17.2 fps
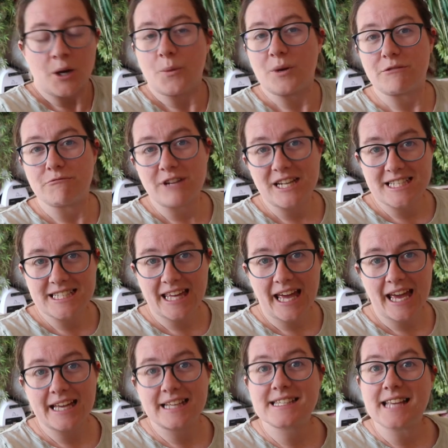with Reading
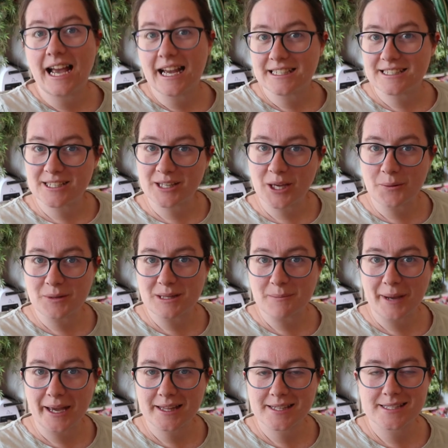Eggs and to go with the
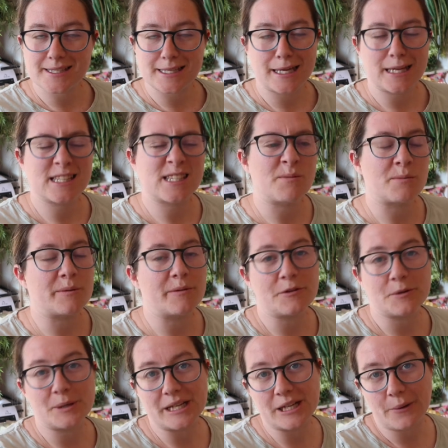math seeds. It would be
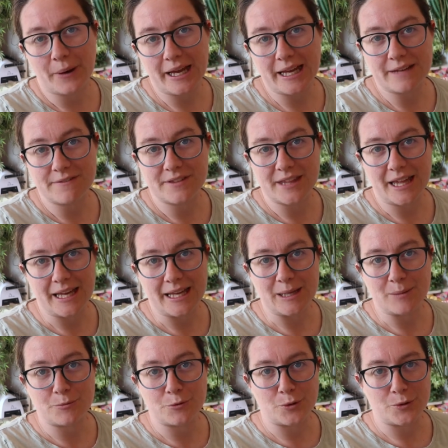really great if
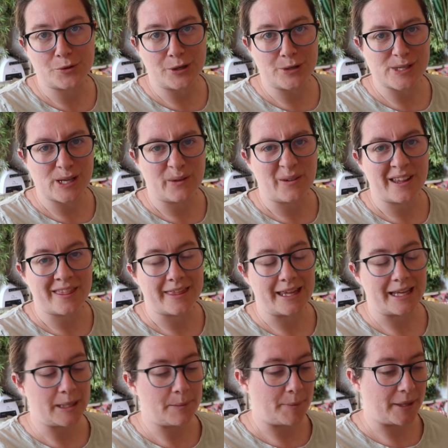they brought those out, I
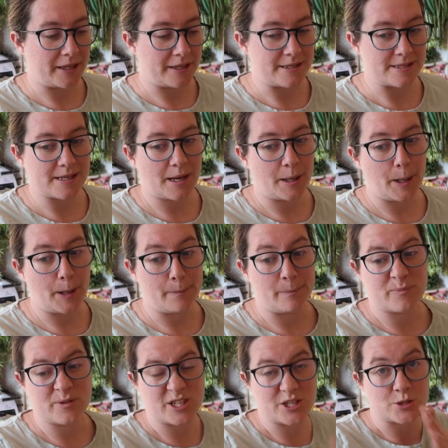think, because
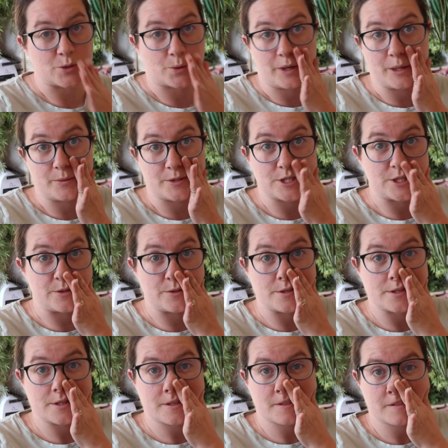I'm pretty sure I would
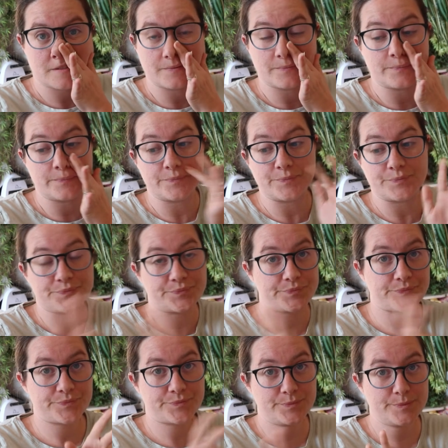use
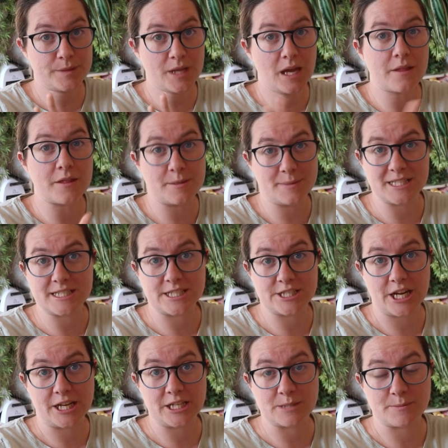them
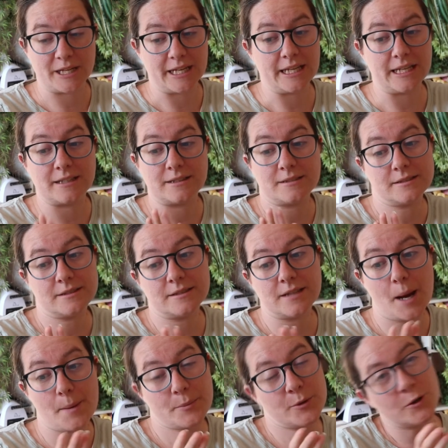interchangeably.
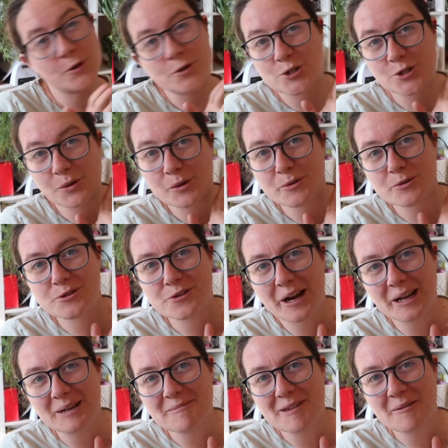I'm not sure it would
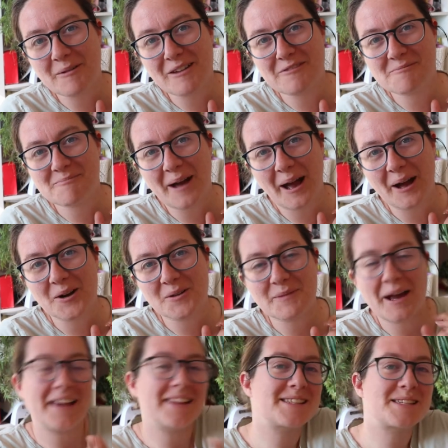drag me away from Power
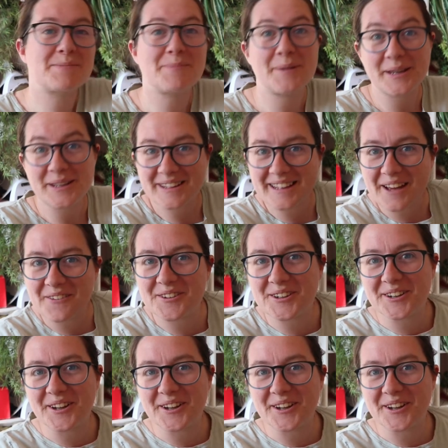Maths, but you never